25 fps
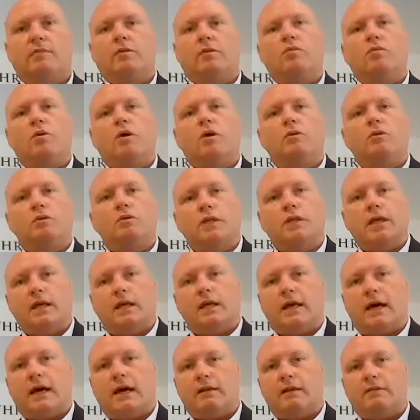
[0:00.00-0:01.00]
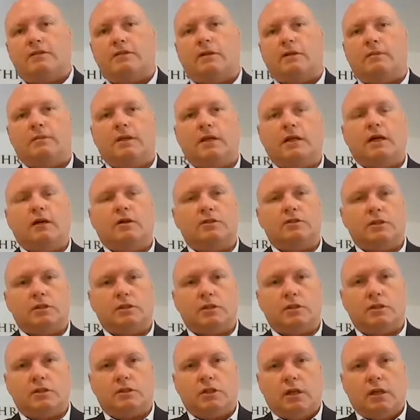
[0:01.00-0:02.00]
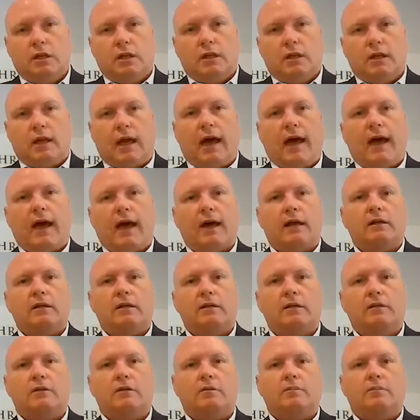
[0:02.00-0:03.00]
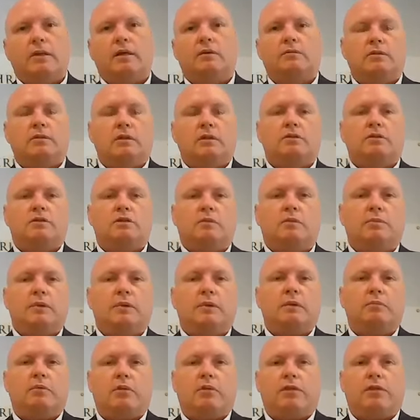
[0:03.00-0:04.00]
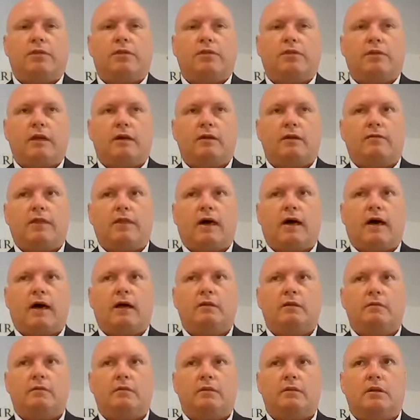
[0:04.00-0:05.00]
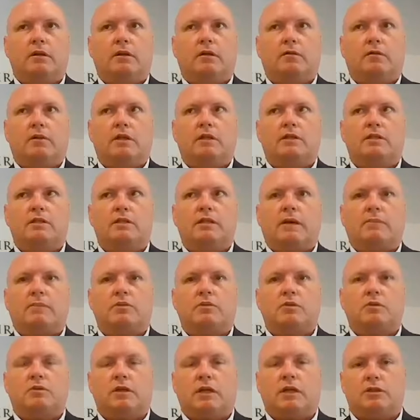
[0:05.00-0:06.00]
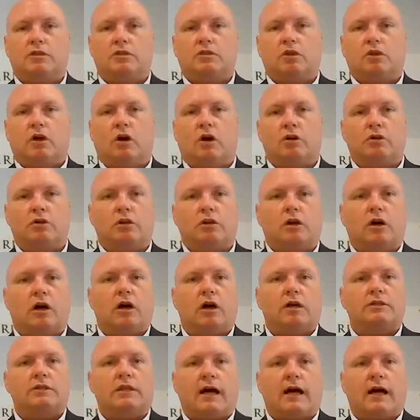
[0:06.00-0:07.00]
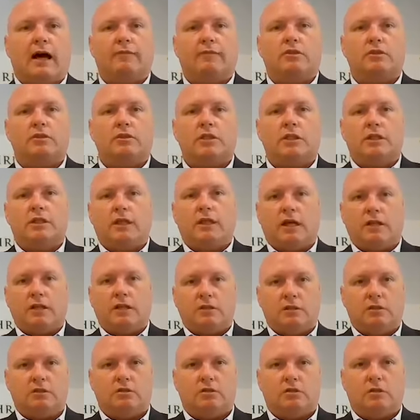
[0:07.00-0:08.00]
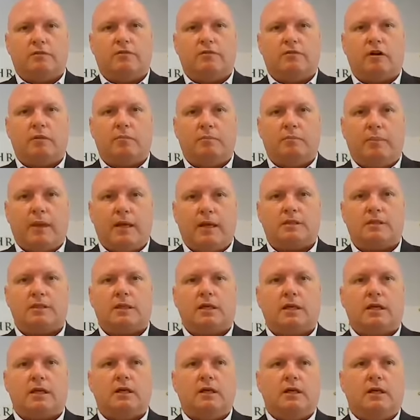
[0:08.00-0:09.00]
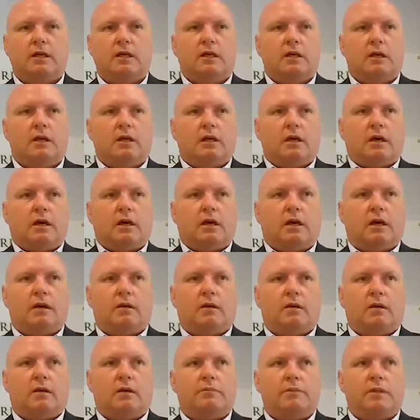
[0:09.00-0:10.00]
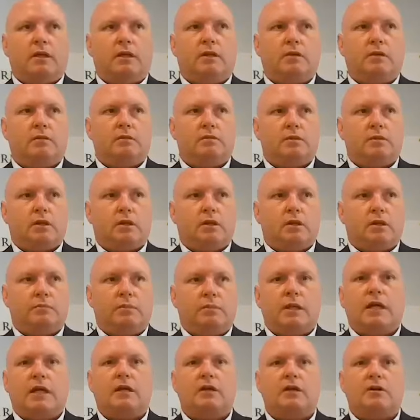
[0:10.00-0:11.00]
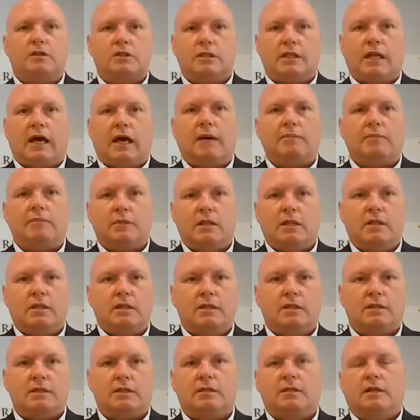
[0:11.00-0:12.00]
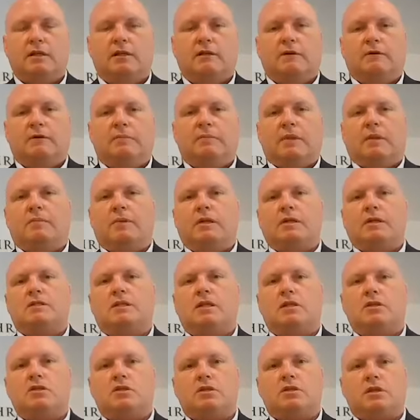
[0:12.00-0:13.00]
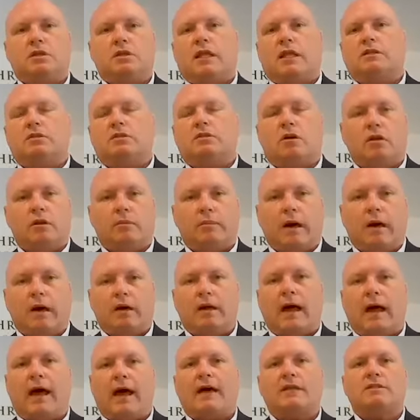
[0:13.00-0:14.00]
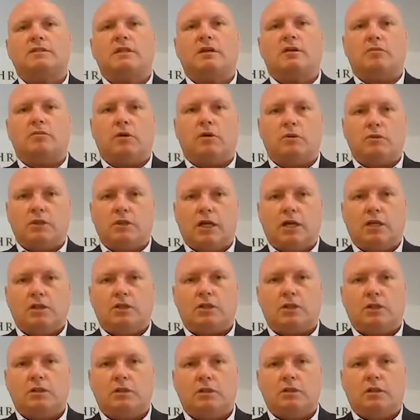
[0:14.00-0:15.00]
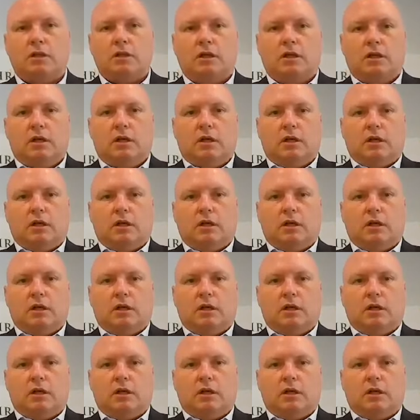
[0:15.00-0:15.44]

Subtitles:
maybe rotate out of something else and just add a little bit, some people think of that, conceptually as dollar cost averaging. That's the sort of very basic, beginner step to this. But essentially, that's all about asset rotation.